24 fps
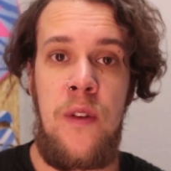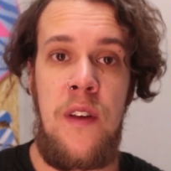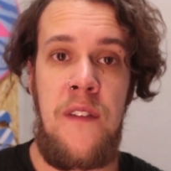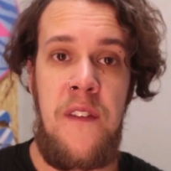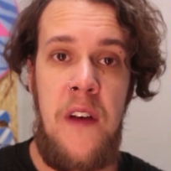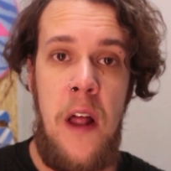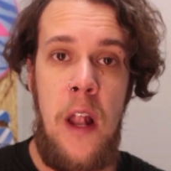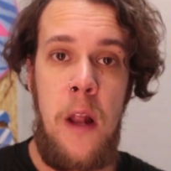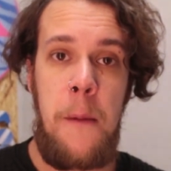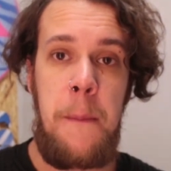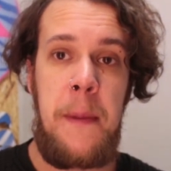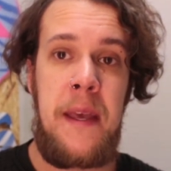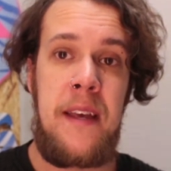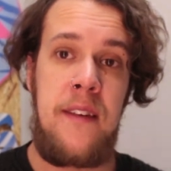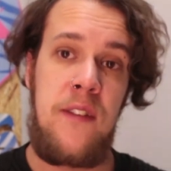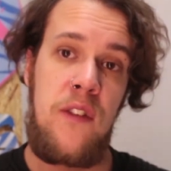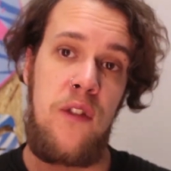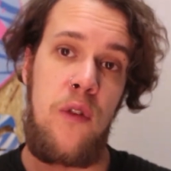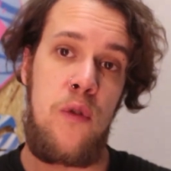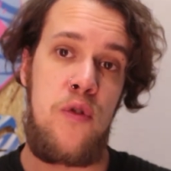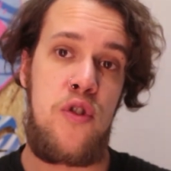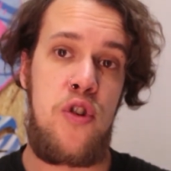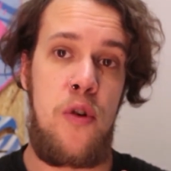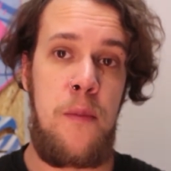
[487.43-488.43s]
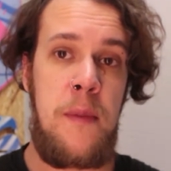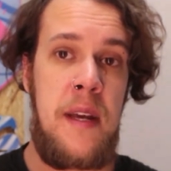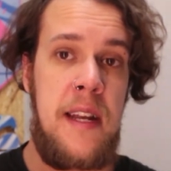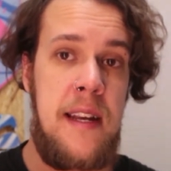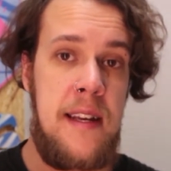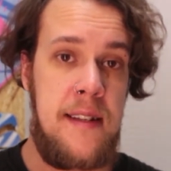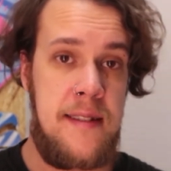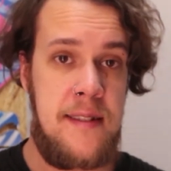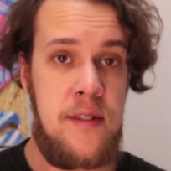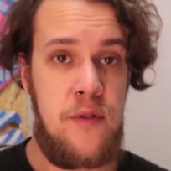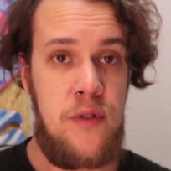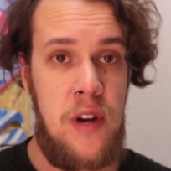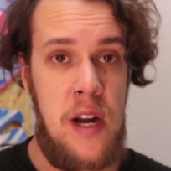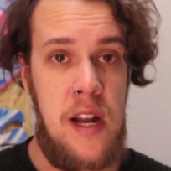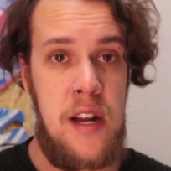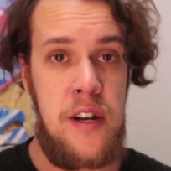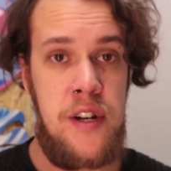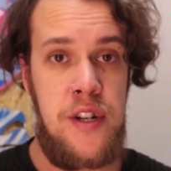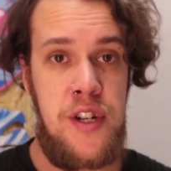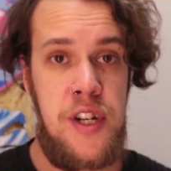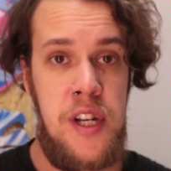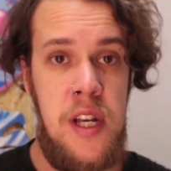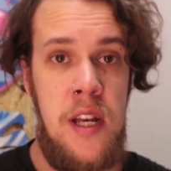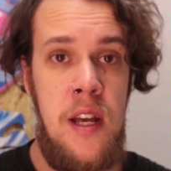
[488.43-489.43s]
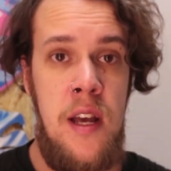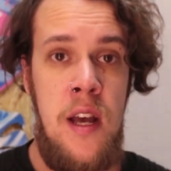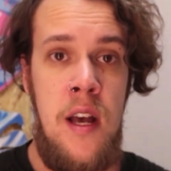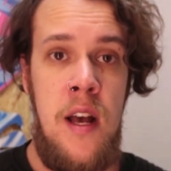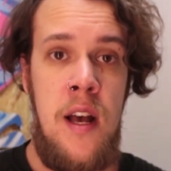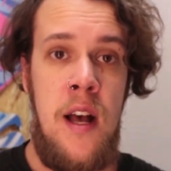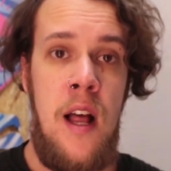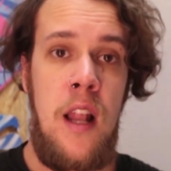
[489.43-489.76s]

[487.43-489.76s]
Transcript: developing a social media strategy,